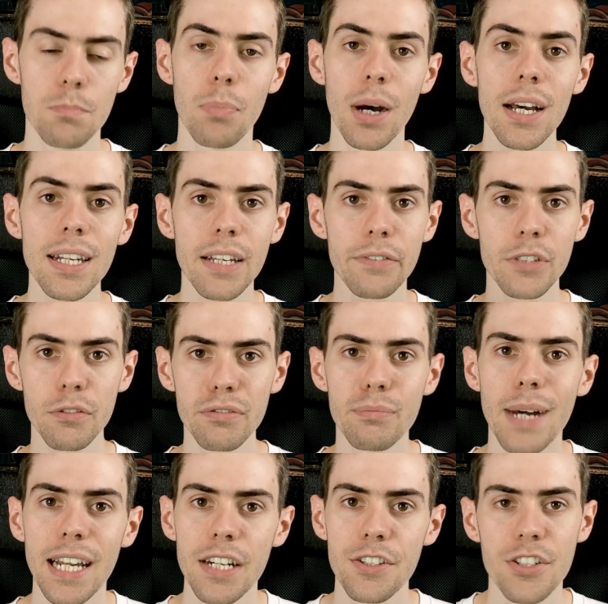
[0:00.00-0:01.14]
But if you've
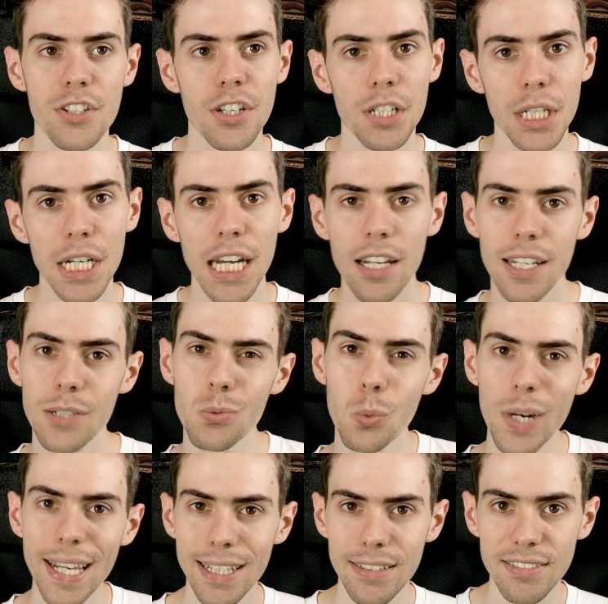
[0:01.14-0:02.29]
managed to
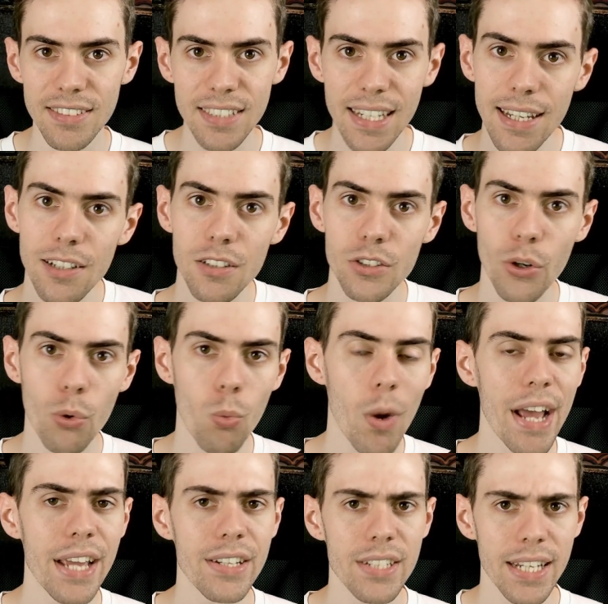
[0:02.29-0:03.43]
wheel and deal your
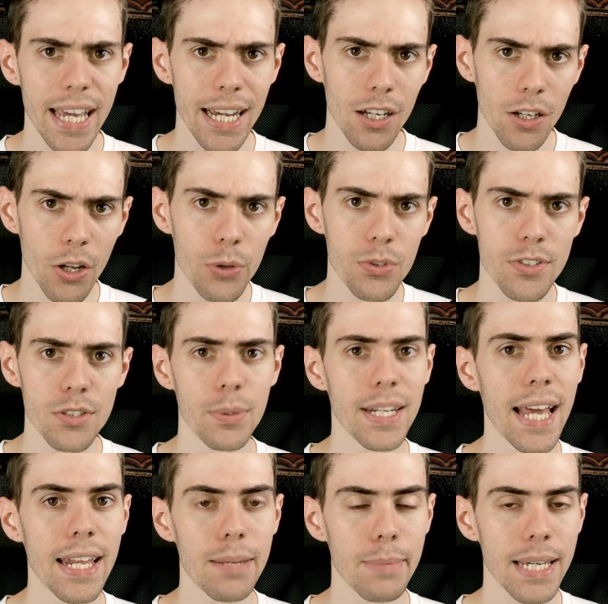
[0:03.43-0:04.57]
way to get close to an
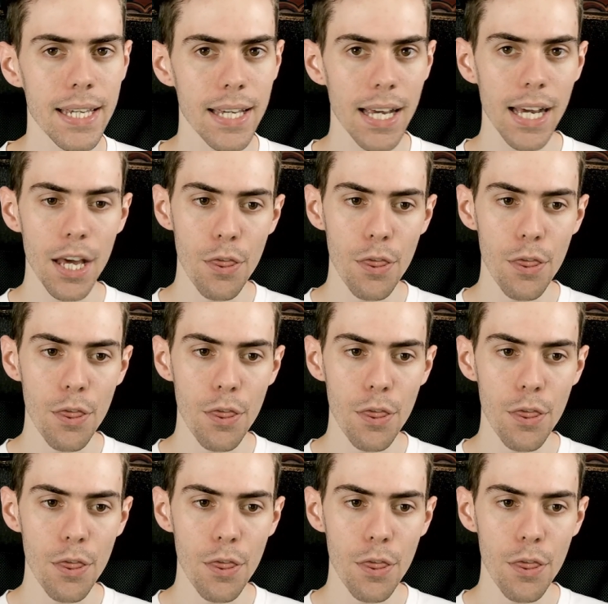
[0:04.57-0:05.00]
enemy,